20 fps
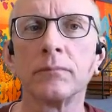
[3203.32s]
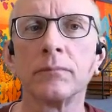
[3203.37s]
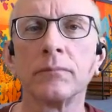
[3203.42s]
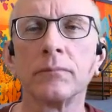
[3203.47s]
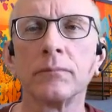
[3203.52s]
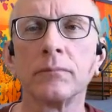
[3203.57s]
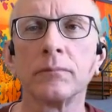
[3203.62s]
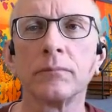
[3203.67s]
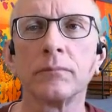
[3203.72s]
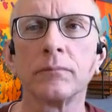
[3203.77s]

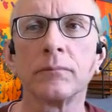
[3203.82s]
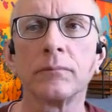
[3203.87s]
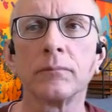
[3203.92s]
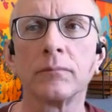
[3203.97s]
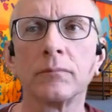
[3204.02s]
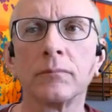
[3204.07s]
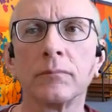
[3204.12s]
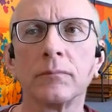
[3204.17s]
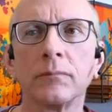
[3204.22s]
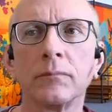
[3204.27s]

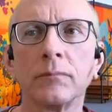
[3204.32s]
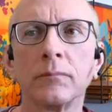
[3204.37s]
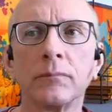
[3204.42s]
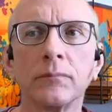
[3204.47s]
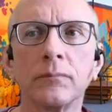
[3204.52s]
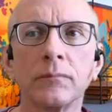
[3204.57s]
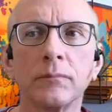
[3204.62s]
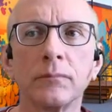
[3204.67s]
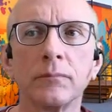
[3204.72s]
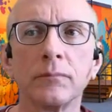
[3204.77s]

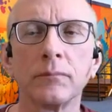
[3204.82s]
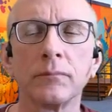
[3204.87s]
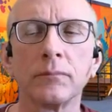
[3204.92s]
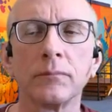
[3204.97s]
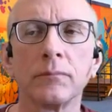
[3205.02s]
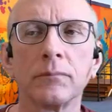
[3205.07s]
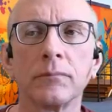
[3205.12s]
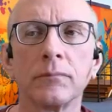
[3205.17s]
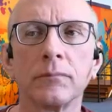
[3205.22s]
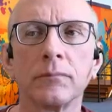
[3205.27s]

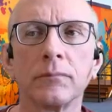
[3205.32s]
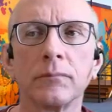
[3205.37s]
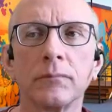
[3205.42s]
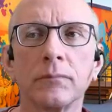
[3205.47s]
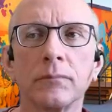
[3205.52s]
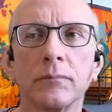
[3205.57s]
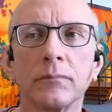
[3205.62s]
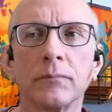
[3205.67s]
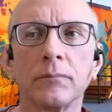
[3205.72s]
[no speech]